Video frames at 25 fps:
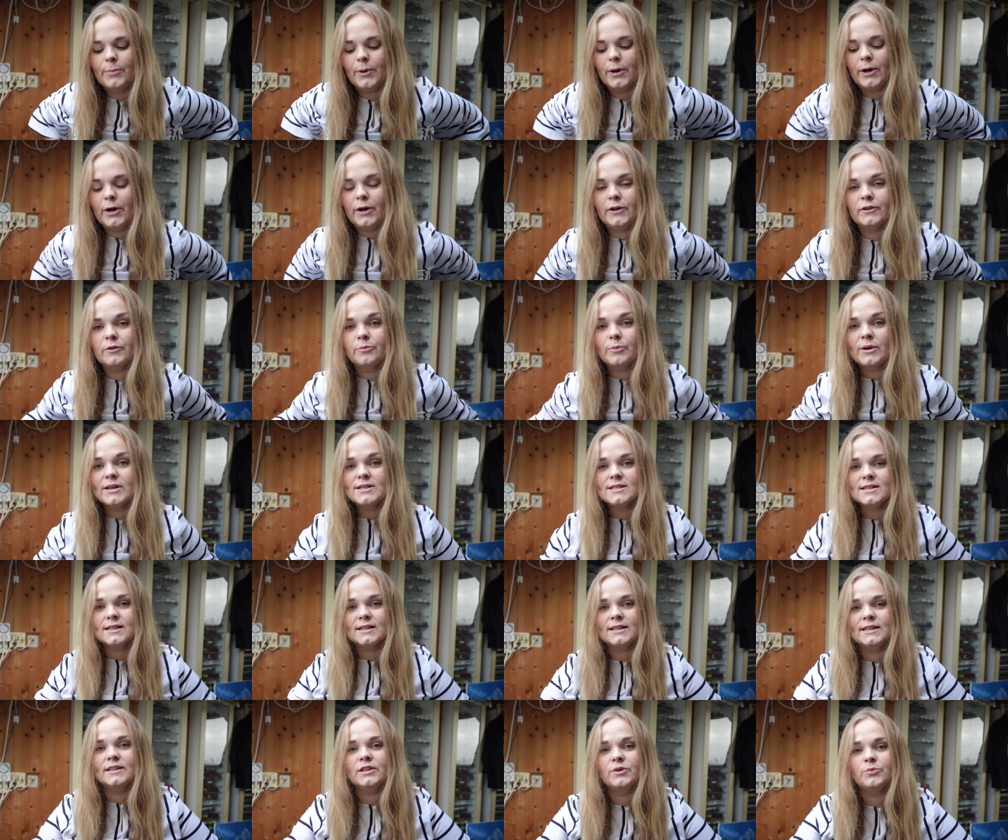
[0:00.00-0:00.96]
but
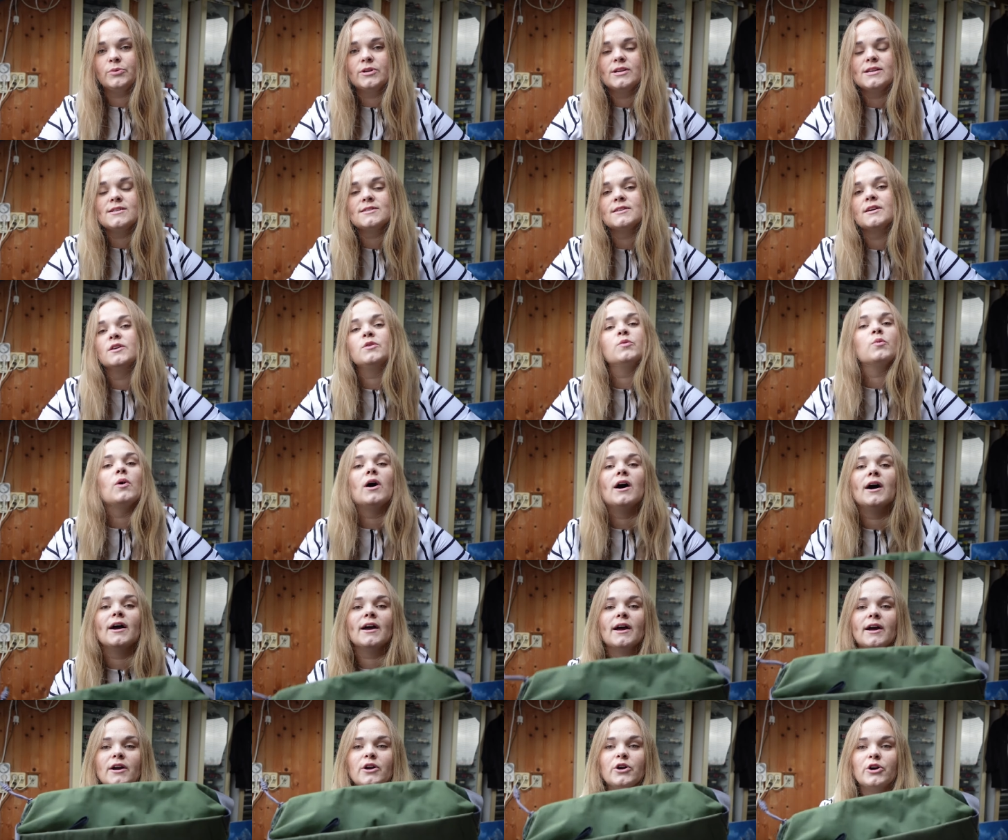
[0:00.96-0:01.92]
basically the reason
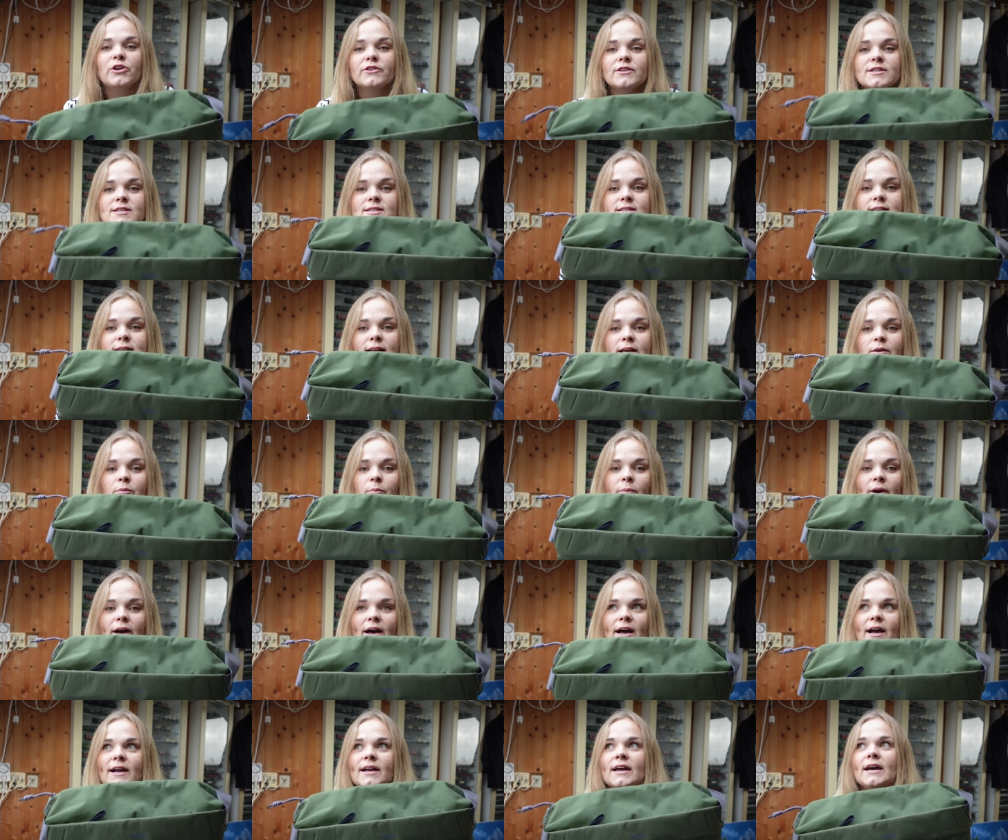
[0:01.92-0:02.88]
why I got this sling
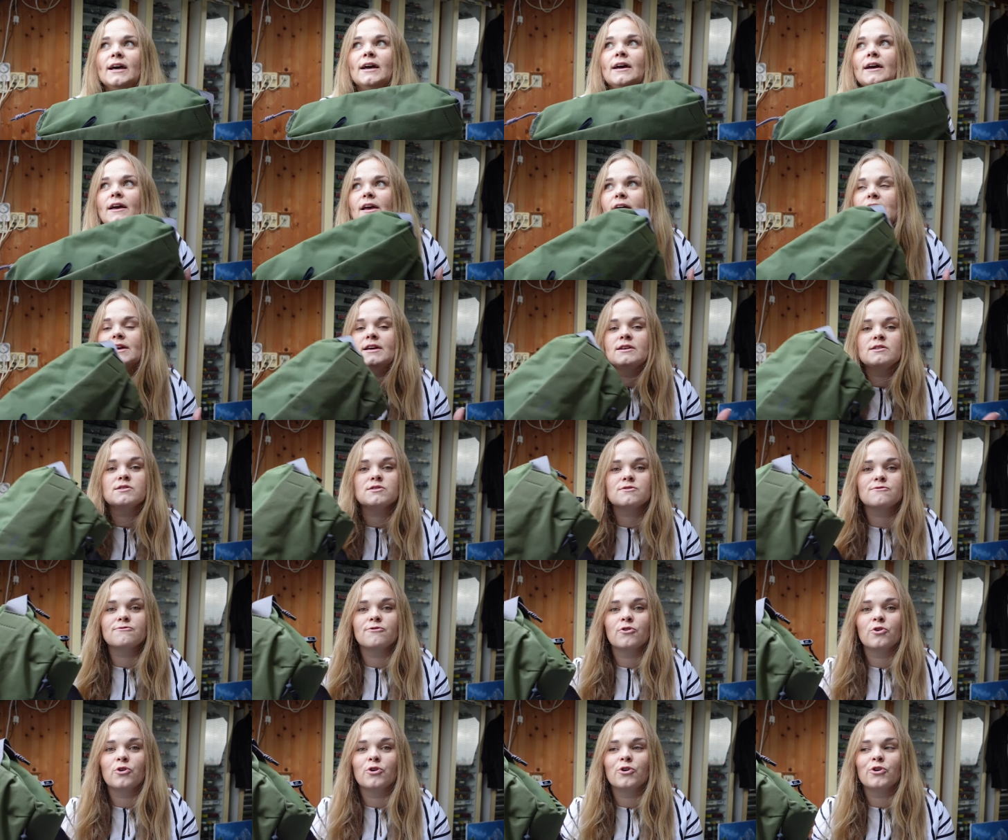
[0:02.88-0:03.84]
bag is
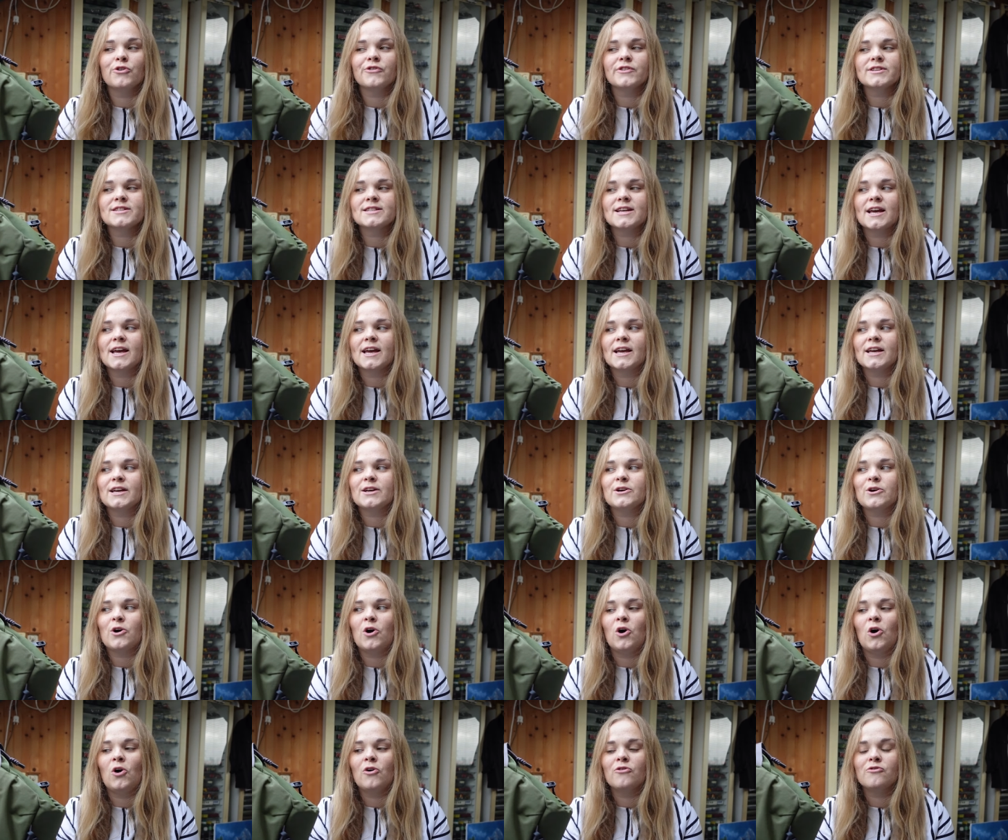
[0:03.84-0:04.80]
for the sake
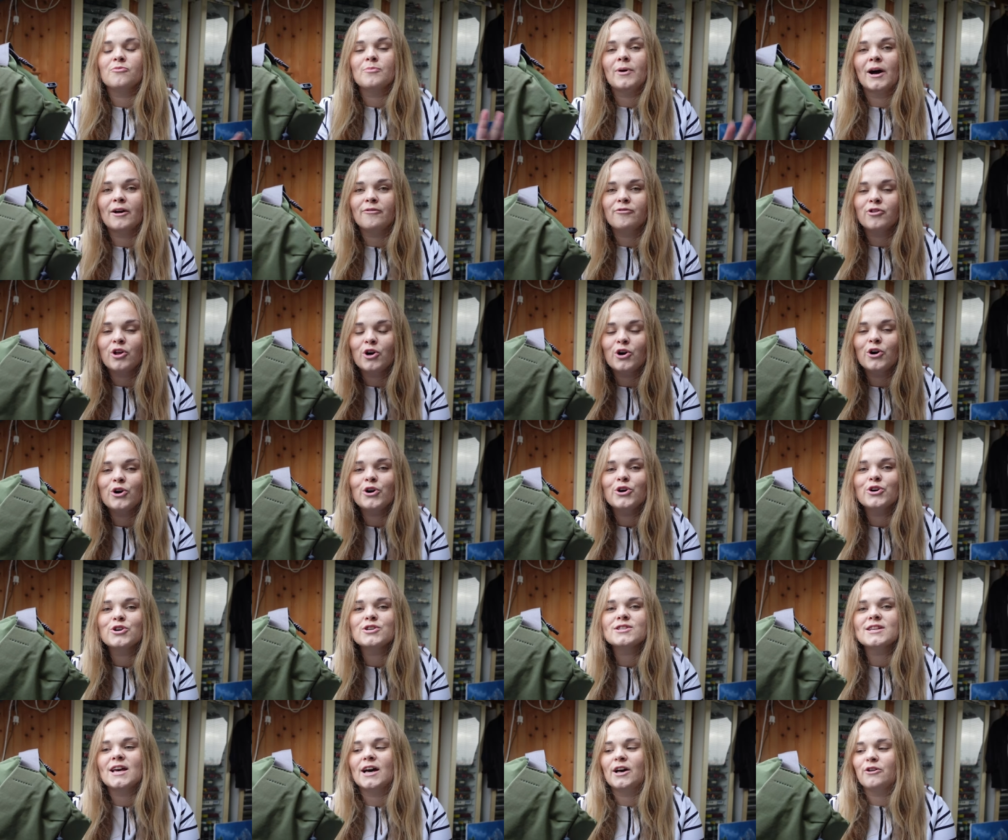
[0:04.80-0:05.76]
of my
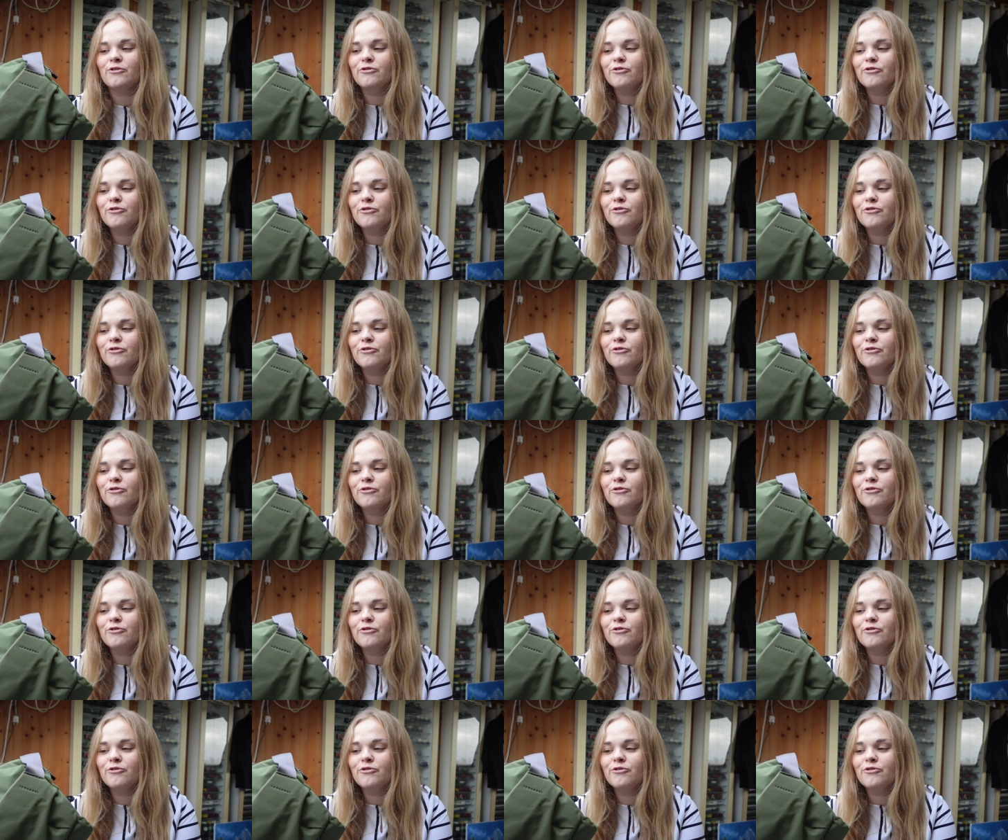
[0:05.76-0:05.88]
vlogs and